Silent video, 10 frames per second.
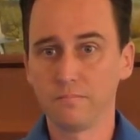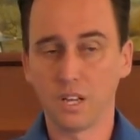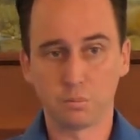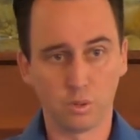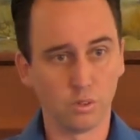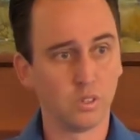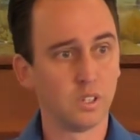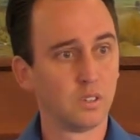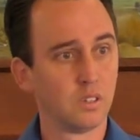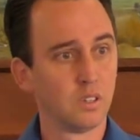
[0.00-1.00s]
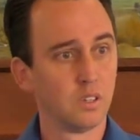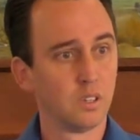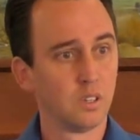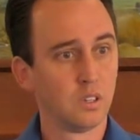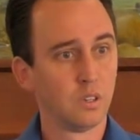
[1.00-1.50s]
Absolutely.
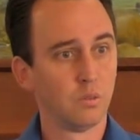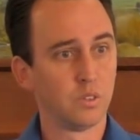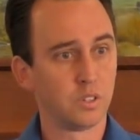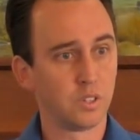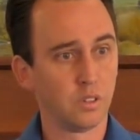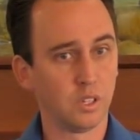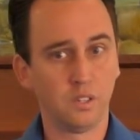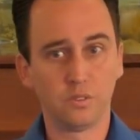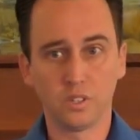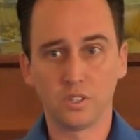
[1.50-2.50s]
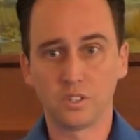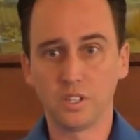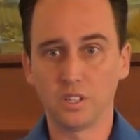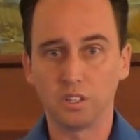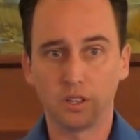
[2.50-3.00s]
Was it still evil and
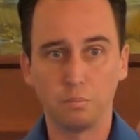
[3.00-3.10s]
sin that the